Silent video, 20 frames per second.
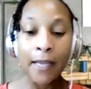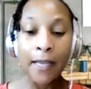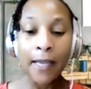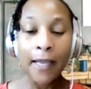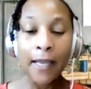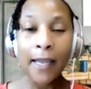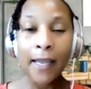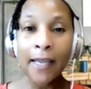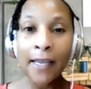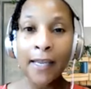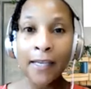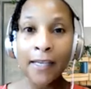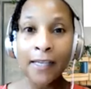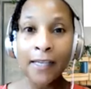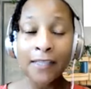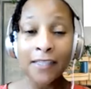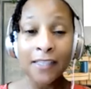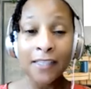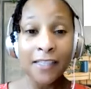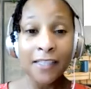
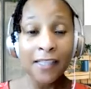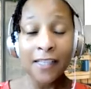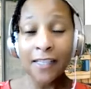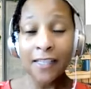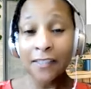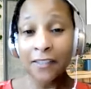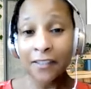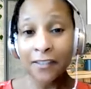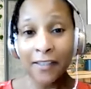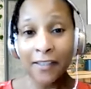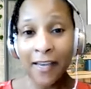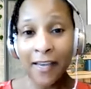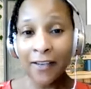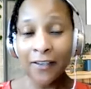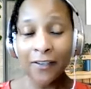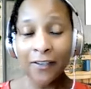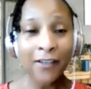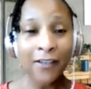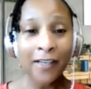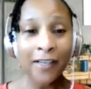And she didn't look at
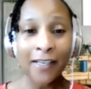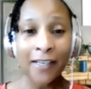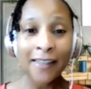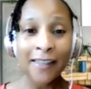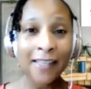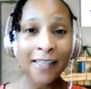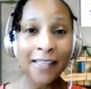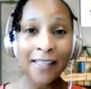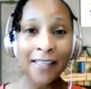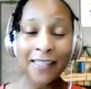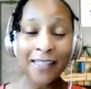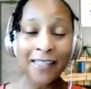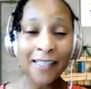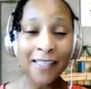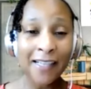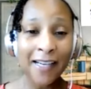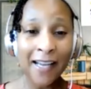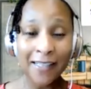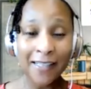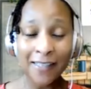it or anything. She didn't
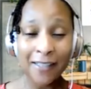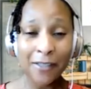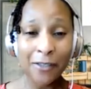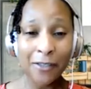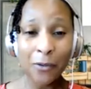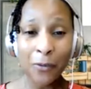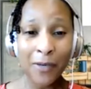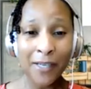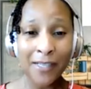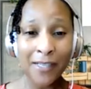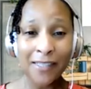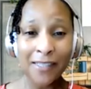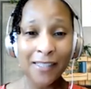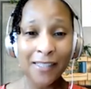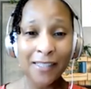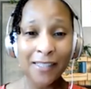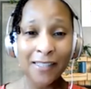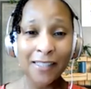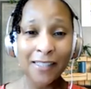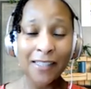ask any
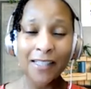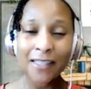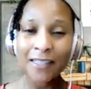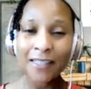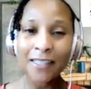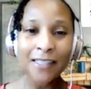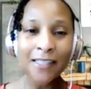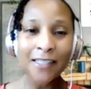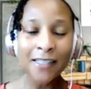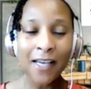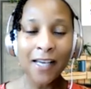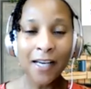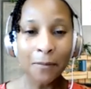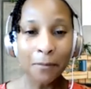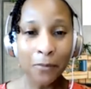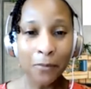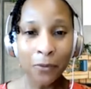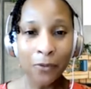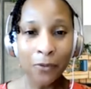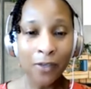questions. She just kind of
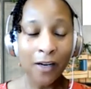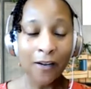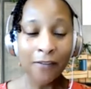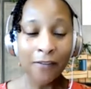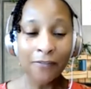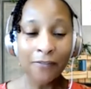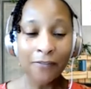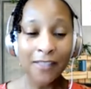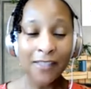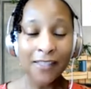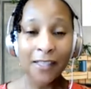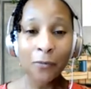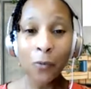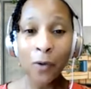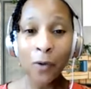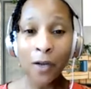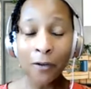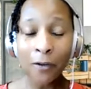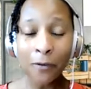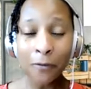blew it off and said,
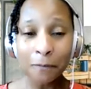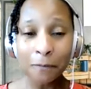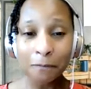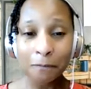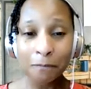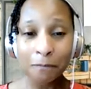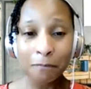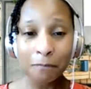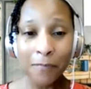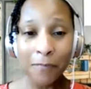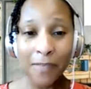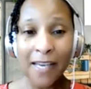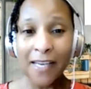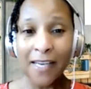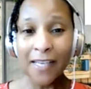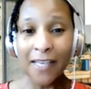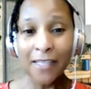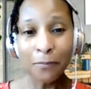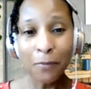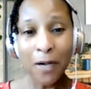Well,
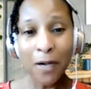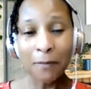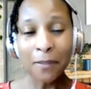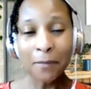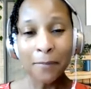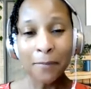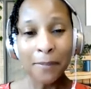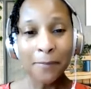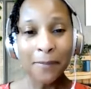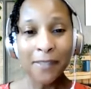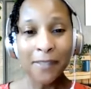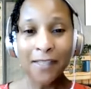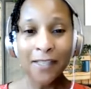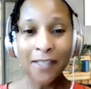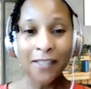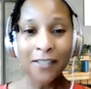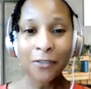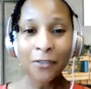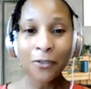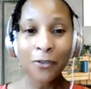it's probably
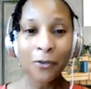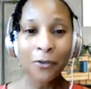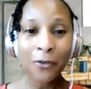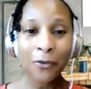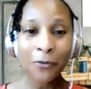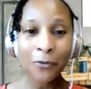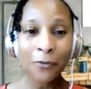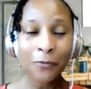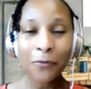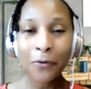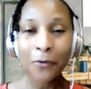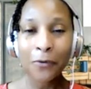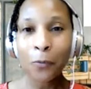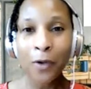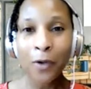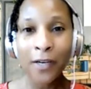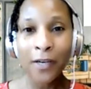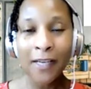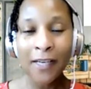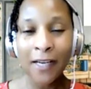because, you know, from
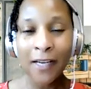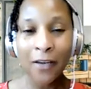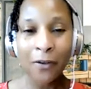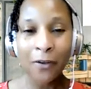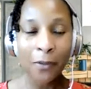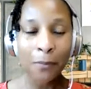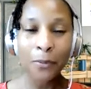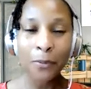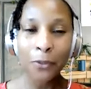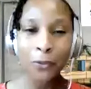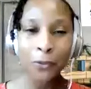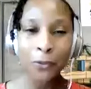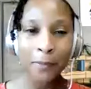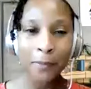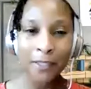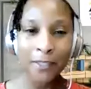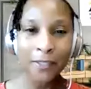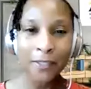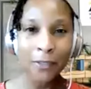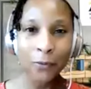working out a pulled
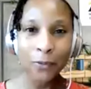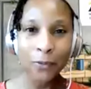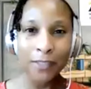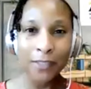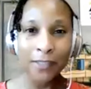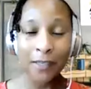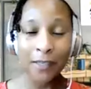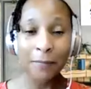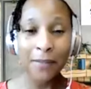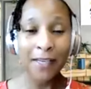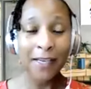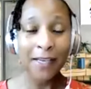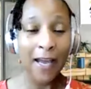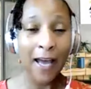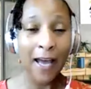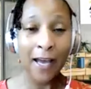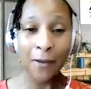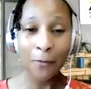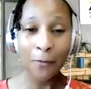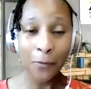muscle or something,
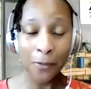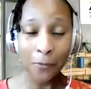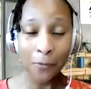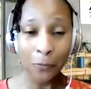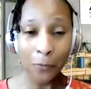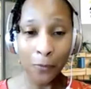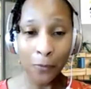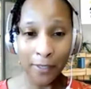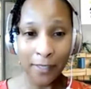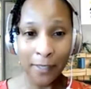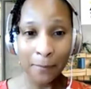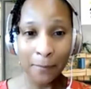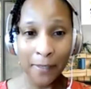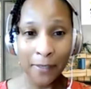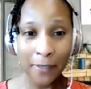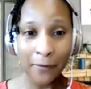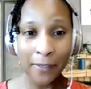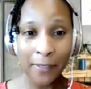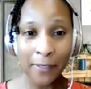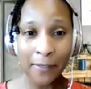I wouldn't worry
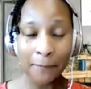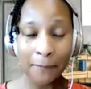about it.